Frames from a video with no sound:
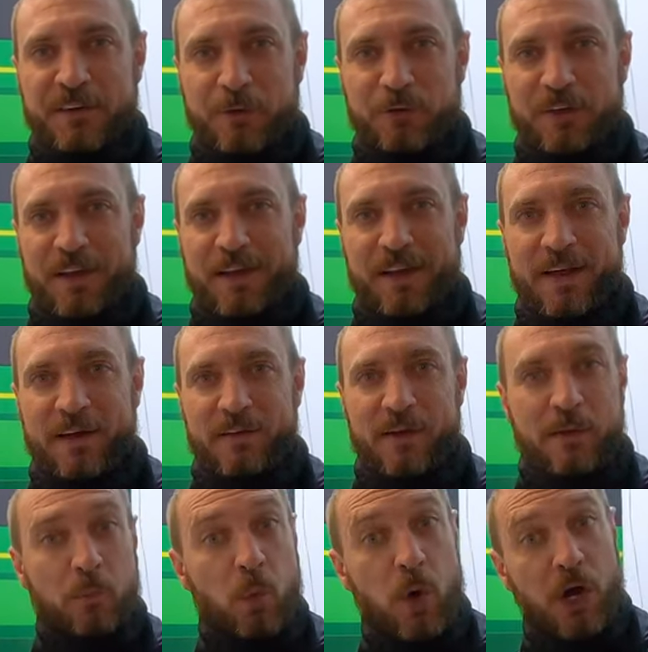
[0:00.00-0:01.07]
go check it out.
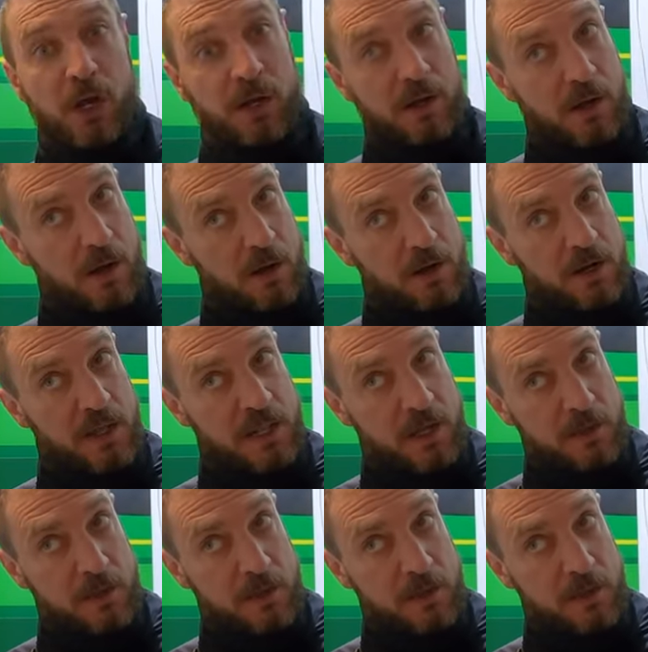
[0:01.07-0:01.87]
I'm working on an